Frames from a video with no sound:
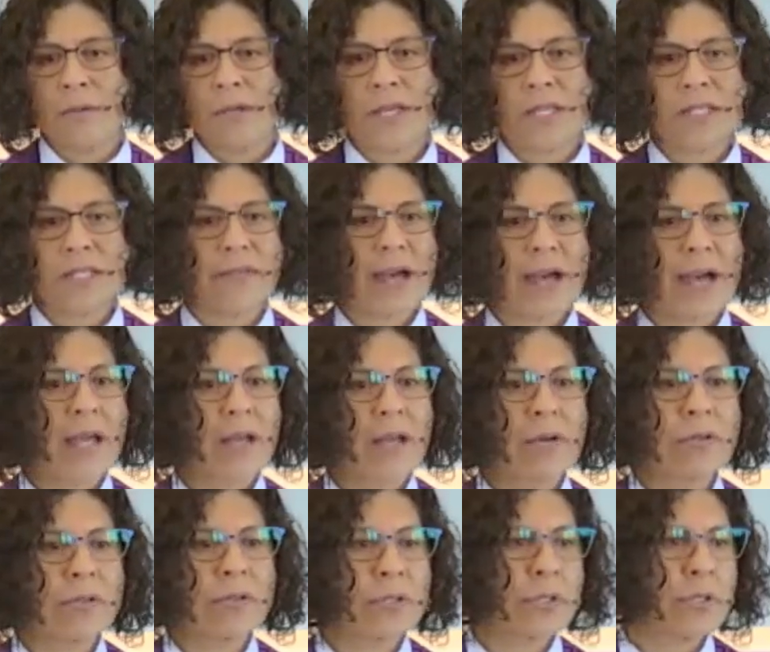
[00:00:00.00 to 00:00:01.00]
because if I
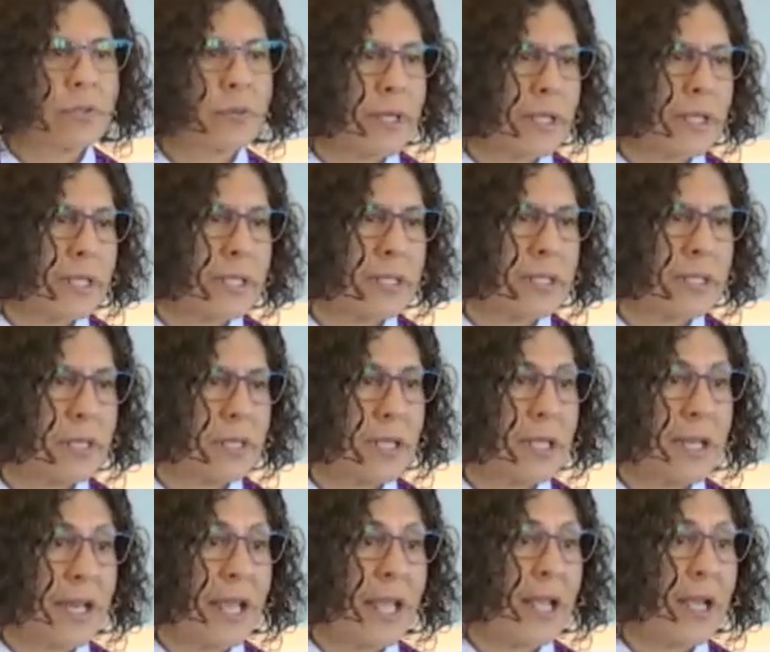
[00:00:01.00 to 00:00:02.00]
don't do it,
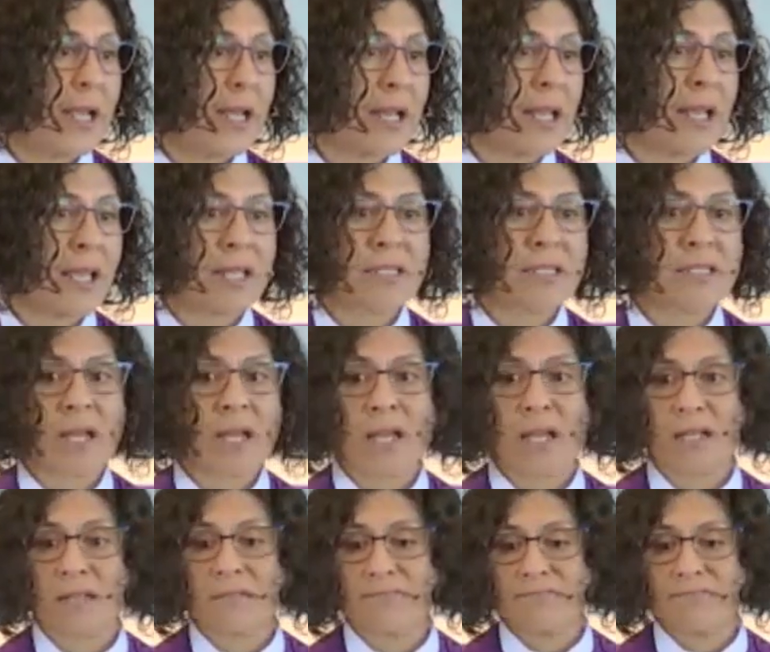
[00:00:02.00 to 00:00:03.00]
it ain't going to get
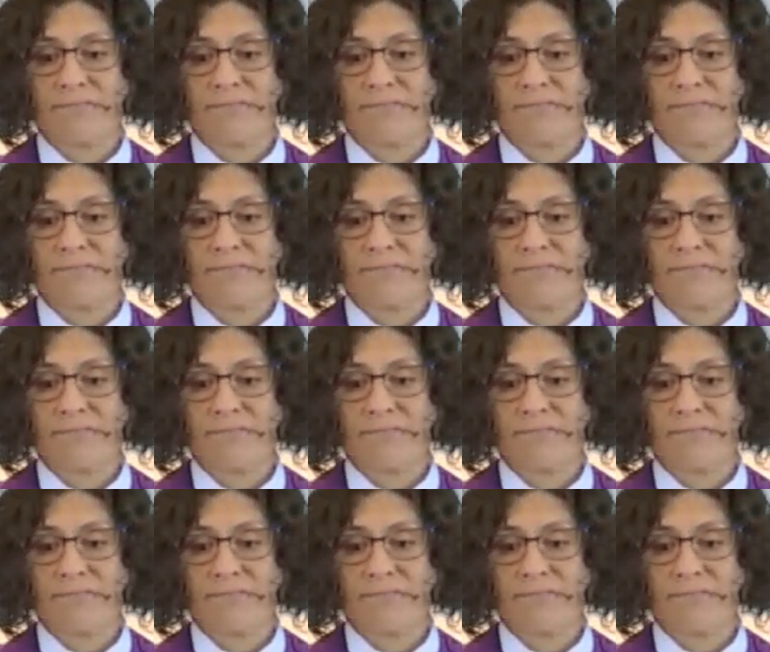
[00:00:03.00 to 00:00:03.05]
done.